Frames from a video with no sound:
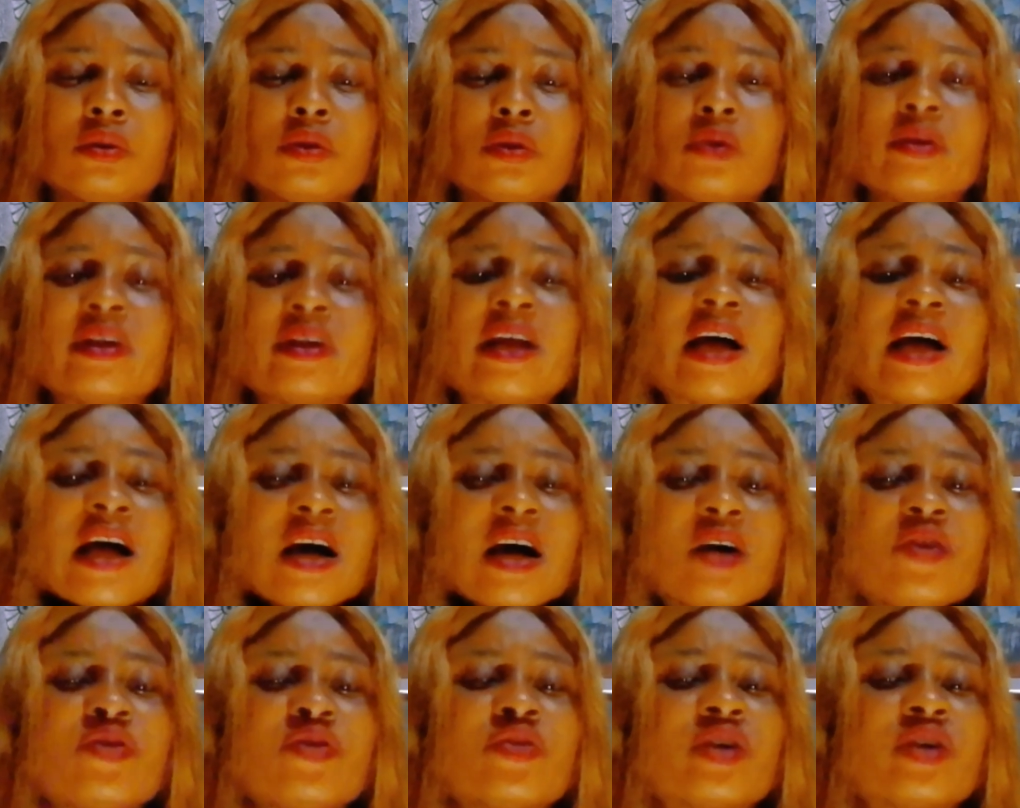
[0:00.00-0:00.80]
on
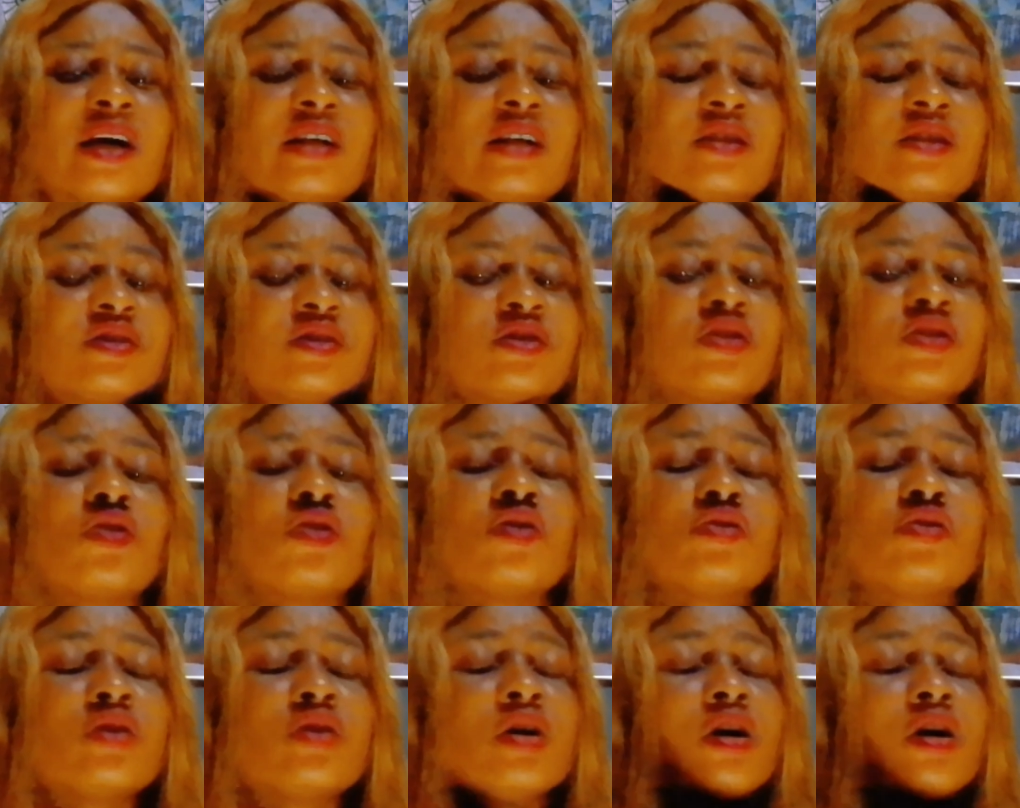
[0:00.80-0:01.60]
how you can
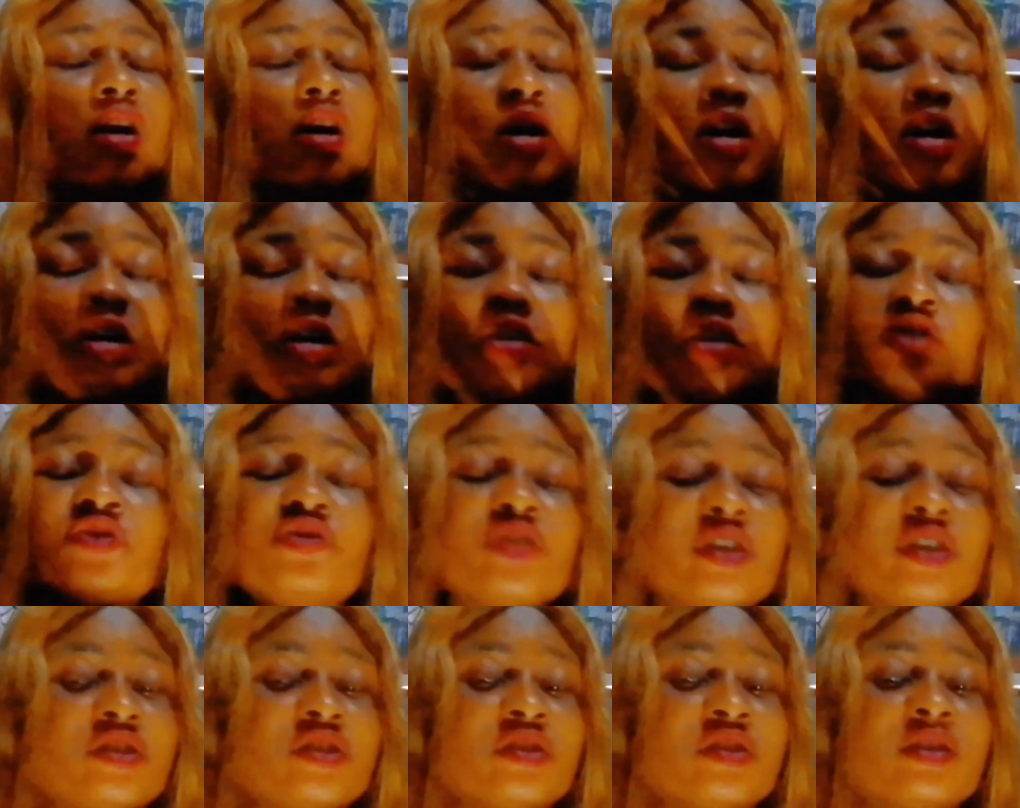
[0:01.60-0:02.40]
turn
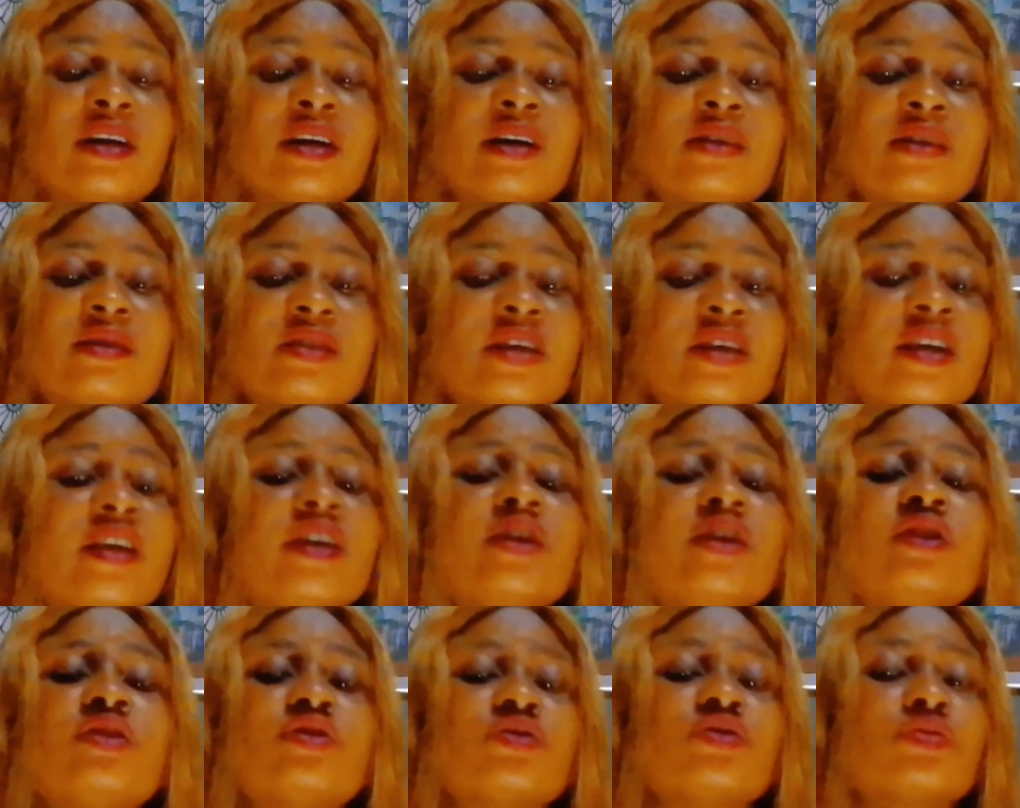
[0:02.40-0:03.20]
$100
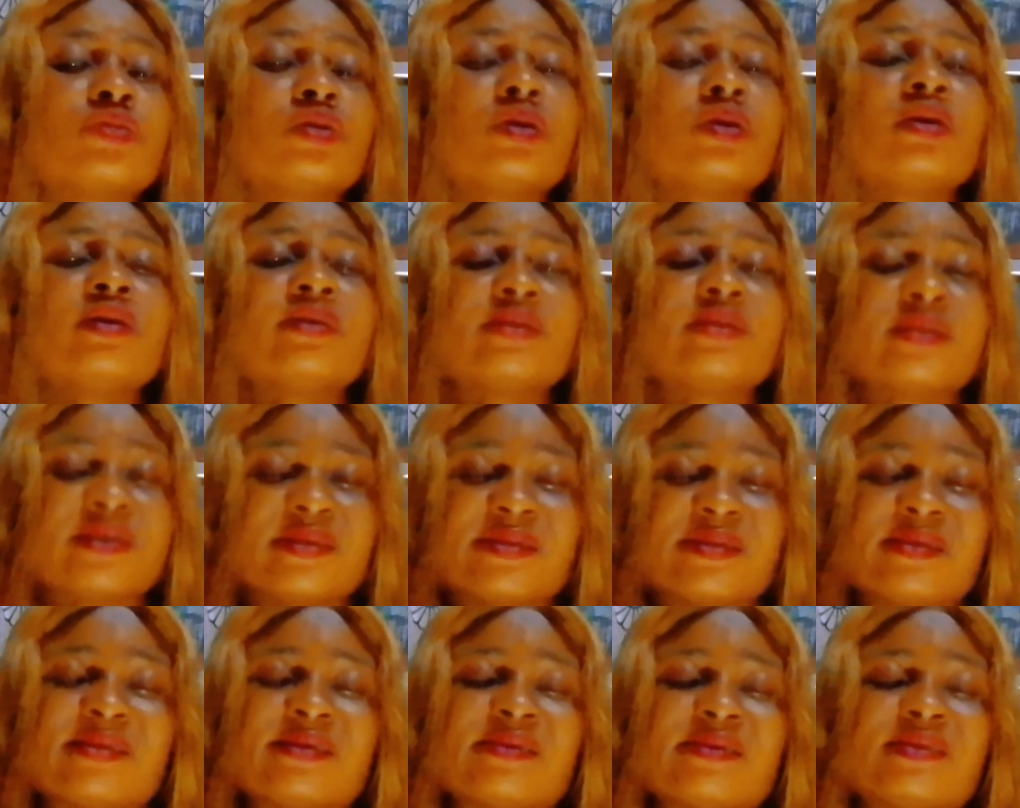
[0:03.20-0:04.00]
into
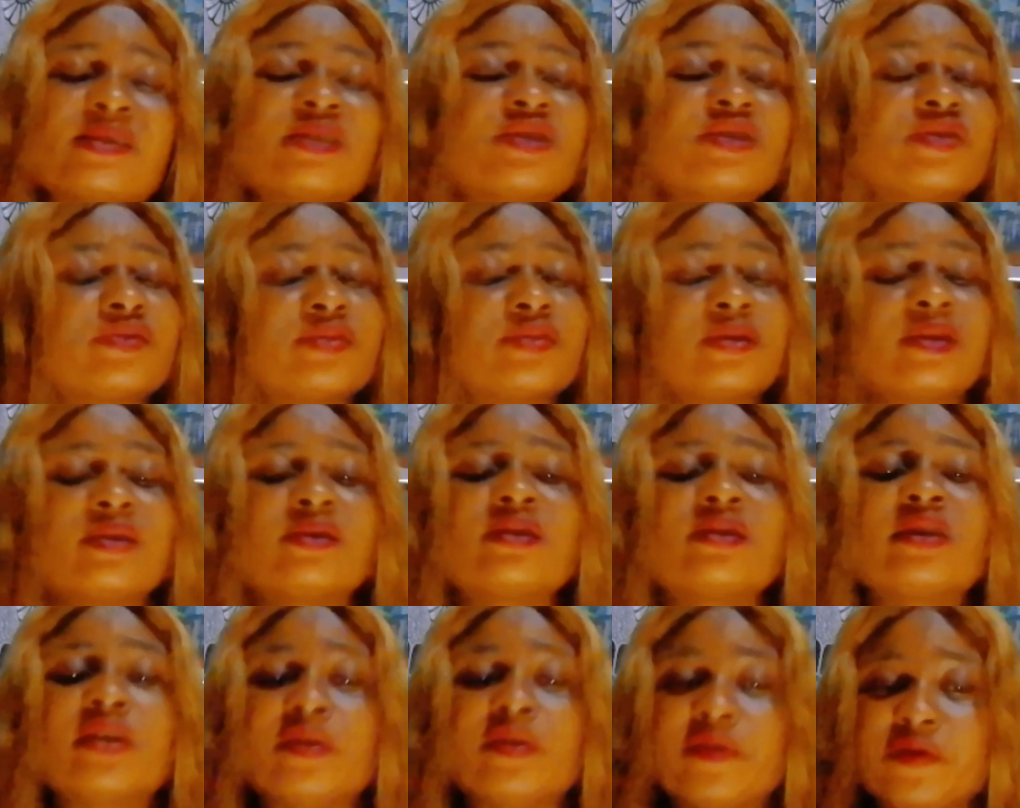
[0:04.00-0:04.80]

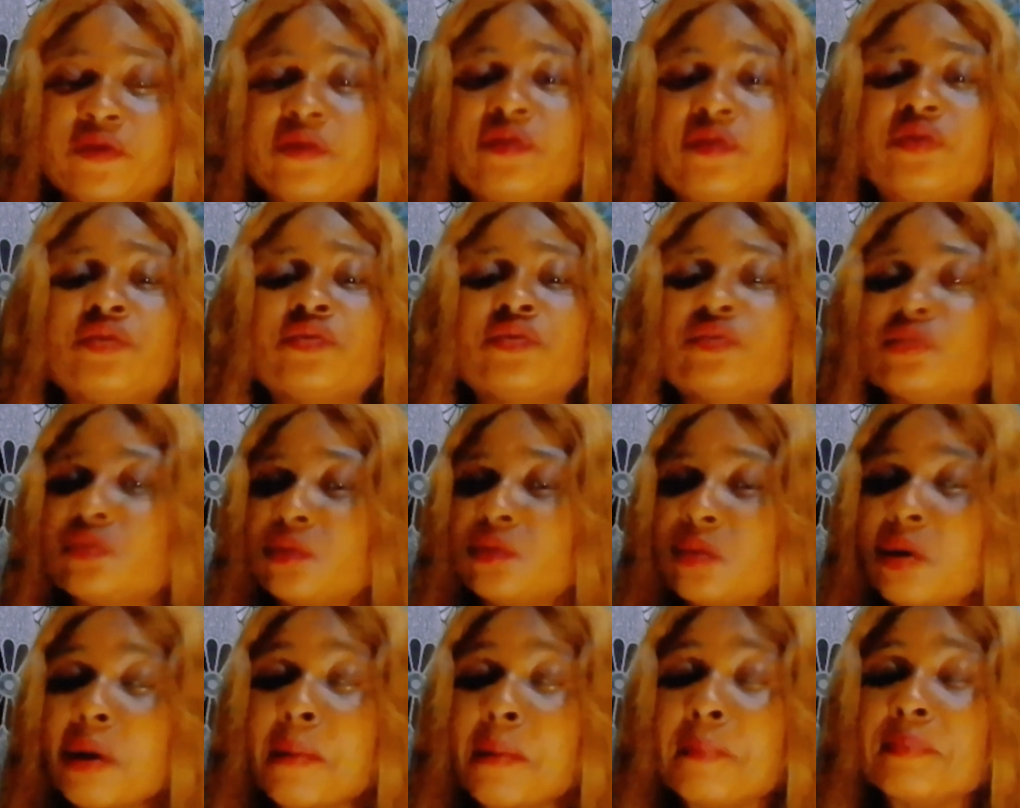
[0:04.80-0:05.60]
$10,000 in few
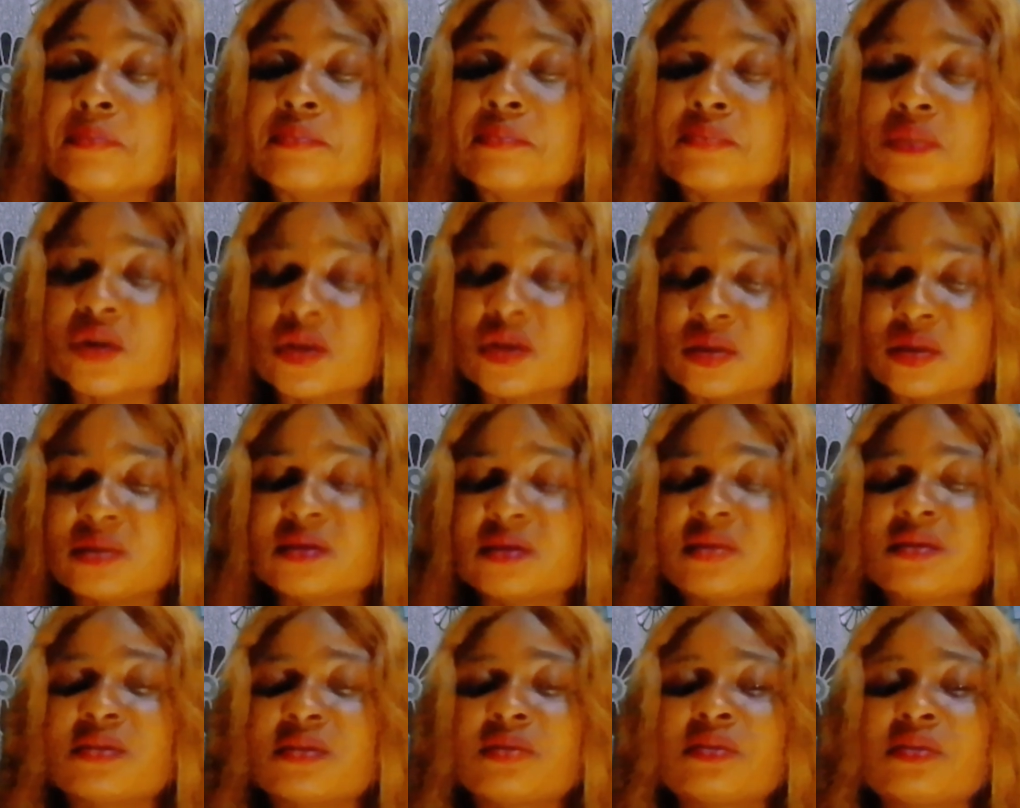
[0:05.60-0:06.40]

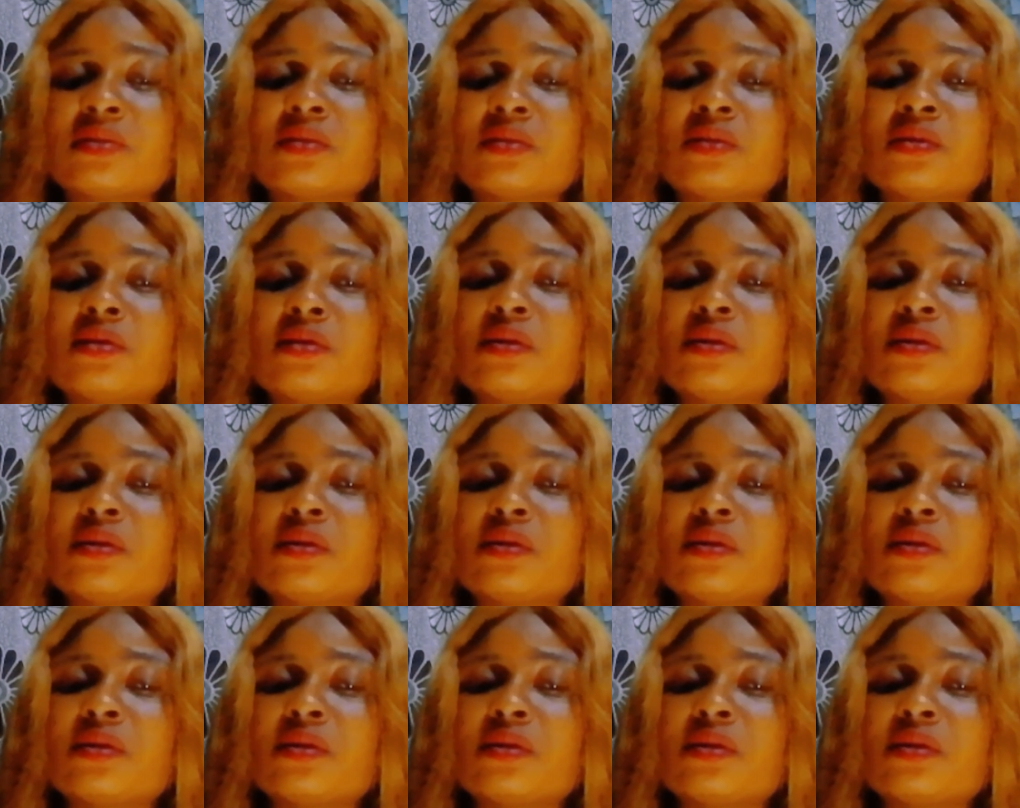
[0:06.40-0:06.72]
months.